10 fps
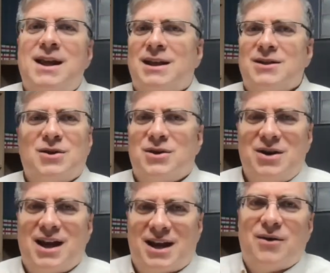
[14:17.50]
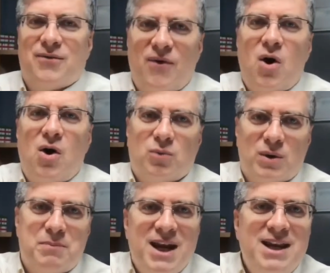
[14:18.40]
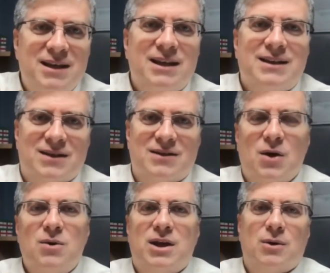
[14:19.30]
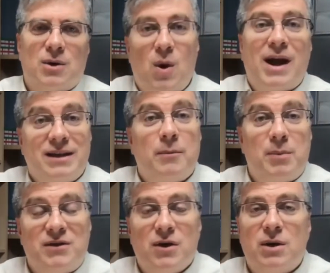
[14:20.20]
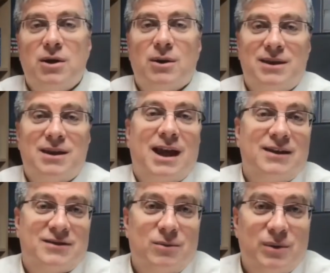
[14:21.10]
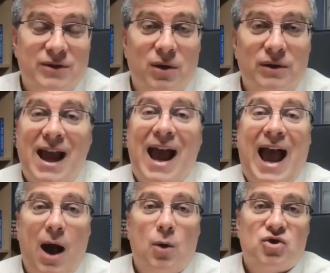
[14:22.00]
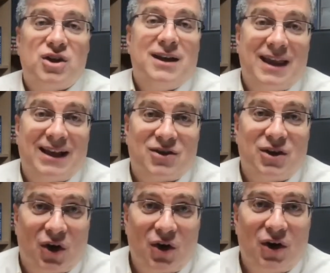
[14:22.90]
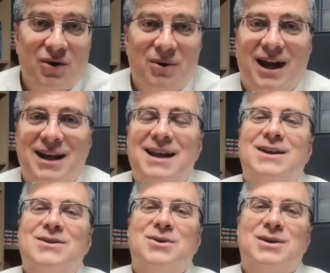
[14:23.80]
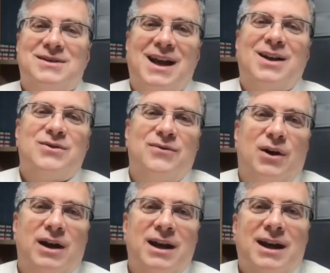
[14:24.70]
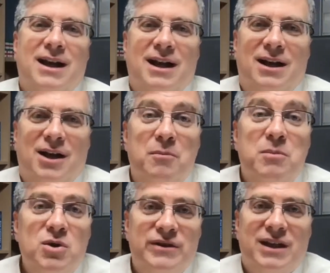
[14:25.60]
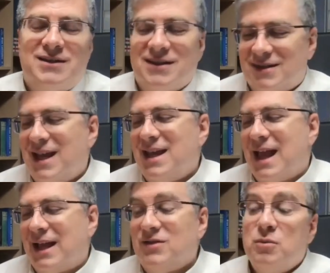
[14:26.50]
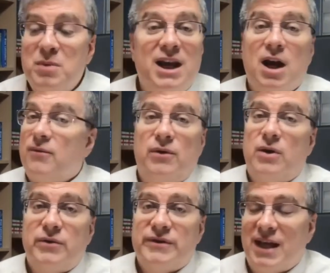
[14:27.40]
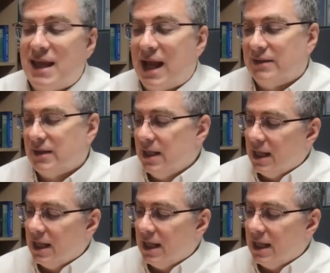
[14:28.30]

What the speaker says: So you're not going to fall repeatedly to Tokyo and wind up in Tokyo as the result. Ouch, that's going to hurt, right? So it sounds very amusing to say that. So be careful, don't say that.